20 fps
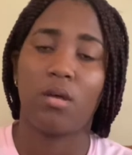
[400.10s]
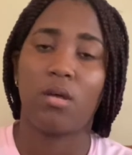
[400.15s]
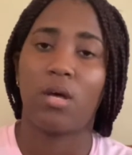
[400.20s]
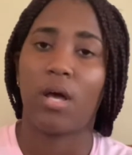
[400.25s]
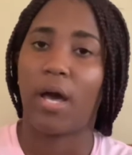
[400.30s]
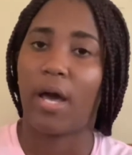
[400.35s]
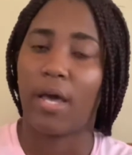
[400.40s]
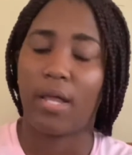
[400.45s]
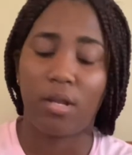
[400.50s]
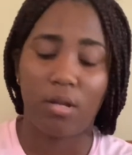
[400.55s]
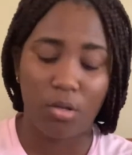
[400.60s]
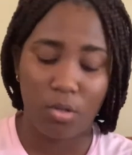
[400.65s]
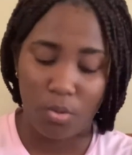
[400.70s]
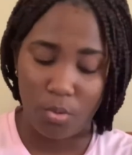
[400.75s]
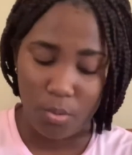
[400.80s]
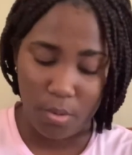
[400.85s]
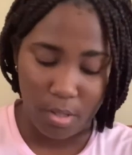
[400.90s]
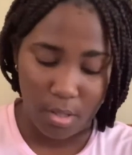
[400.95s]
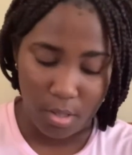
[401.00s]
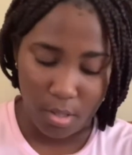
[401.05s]
I didn't do
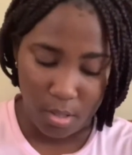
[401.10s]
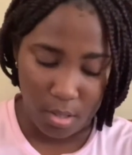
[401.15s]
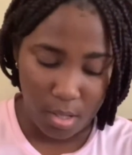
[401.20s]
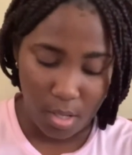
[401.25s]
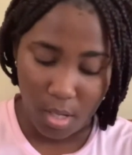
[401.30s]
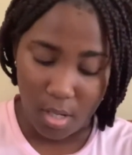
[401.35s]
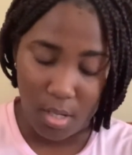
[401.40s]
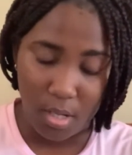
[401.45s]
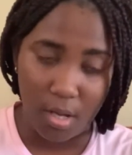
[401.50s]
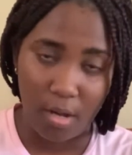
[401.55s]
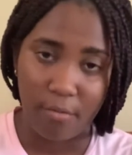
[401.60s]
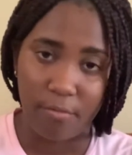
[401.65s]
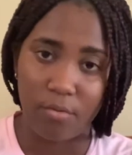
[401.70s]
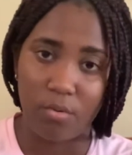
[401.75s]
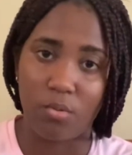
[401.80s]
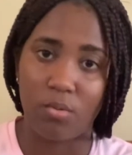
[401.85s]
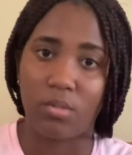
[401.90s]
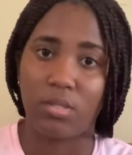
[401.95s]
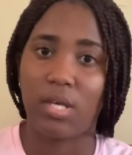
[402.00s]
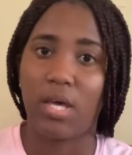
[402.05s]
any of
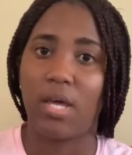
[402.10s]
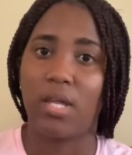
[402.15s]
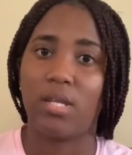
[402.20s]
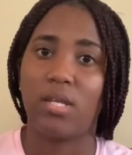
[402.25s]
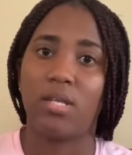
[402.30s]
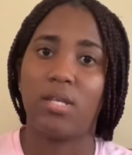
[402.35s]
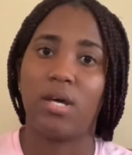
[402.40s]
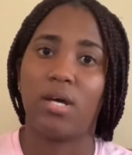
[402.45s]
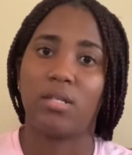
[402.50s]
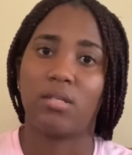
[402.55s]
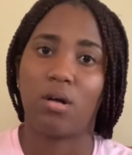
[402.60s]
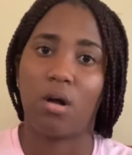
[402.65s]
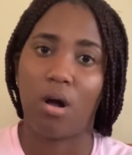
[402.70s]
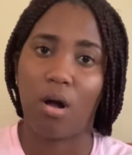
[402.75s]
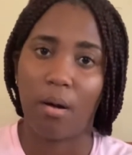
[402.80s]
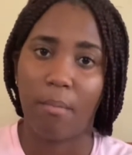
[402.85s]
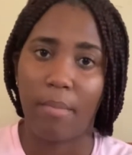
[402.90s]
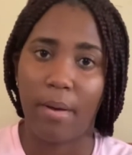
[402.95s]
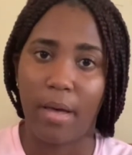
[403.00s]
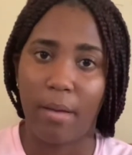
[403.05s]
those. I did that all
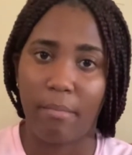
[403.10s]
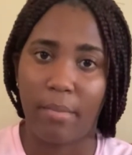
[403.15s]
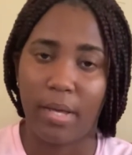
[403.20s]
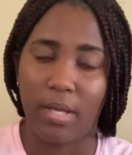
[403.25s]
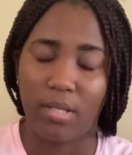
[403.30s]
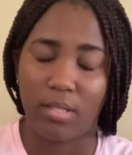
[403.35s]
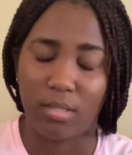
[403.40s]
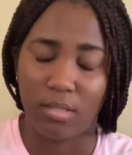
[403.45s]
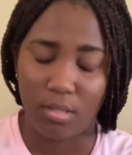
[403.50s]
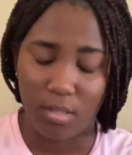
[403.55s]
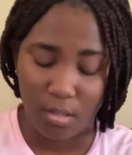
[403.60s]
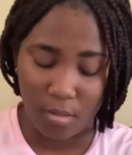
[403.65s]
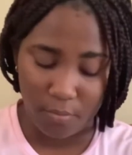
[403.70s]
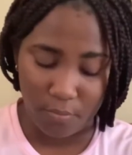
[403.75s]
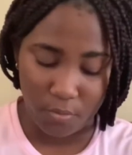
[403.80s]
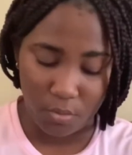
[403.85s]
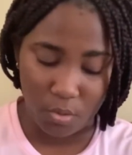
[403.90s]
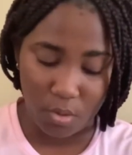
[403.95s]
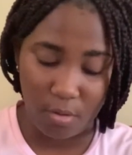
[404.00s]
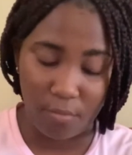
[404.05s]
by myself.
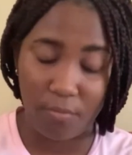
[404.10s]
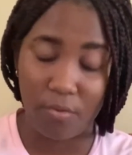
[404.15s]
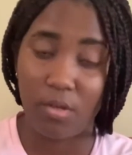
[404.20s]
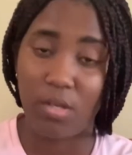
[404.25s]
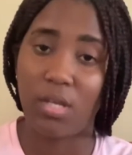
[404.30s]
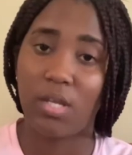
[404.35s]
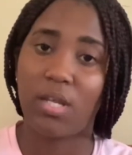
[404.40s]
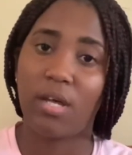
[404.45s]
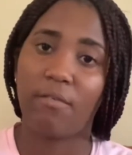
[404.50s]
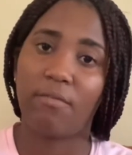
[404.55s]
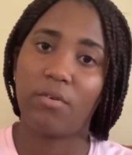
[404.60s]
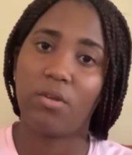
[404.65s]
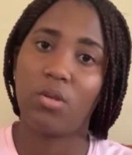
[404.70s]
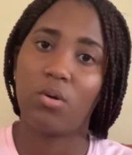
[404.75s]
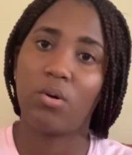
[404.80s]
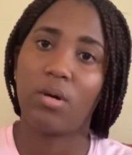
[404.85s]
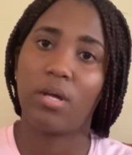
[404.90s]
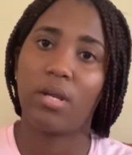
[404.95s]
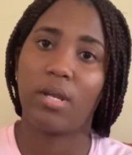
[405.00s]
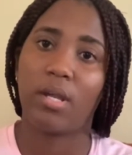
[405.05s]
So if you need a video
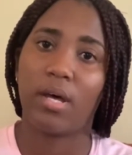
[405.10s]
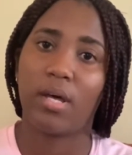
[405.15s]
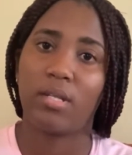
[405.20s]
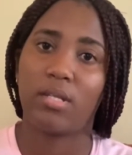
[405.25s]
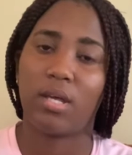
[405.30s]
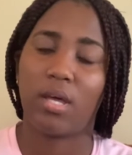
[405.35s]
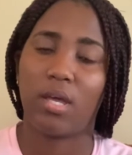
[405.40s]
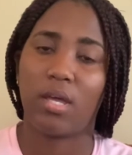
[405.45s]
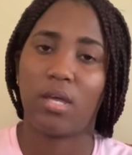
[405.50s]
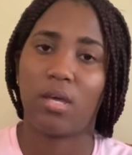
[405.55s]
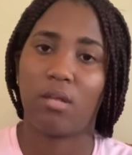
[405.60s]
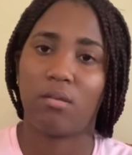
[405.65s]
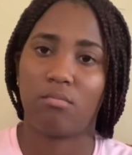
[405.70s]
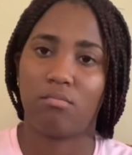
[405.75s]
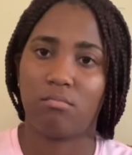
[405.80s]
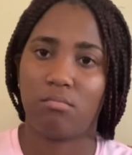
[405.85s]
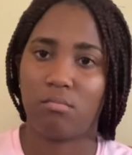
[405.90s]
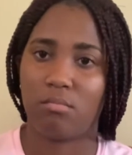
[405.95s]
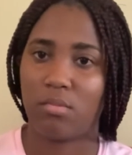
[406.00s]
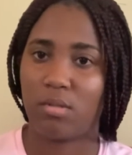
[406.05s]
on that, I can
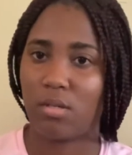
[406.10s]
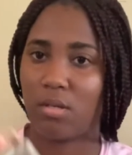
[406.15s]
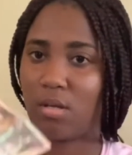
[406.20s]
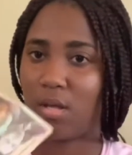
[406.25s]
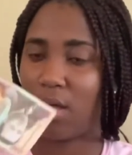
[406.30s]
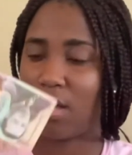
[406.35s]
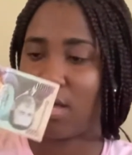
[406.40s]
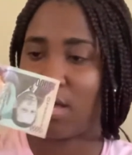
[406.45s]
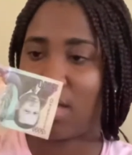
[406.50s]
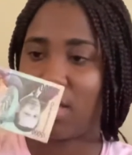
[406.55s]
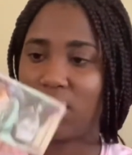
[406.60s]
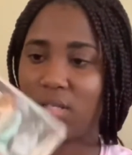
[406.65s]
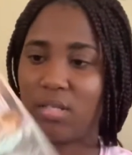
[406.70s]
do that.